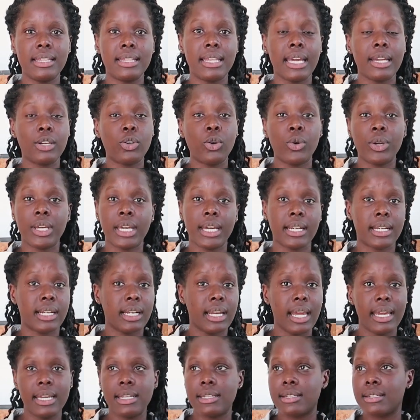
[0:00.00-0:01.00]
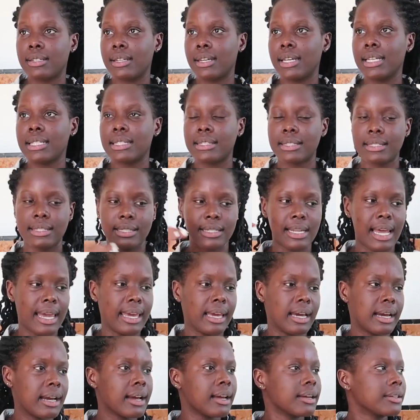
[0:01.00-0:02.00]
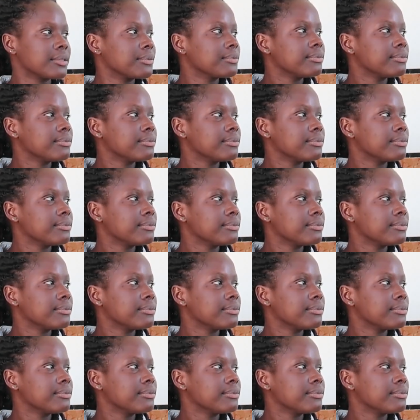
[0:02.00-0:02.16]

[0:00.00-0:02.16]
they don't get late. It's like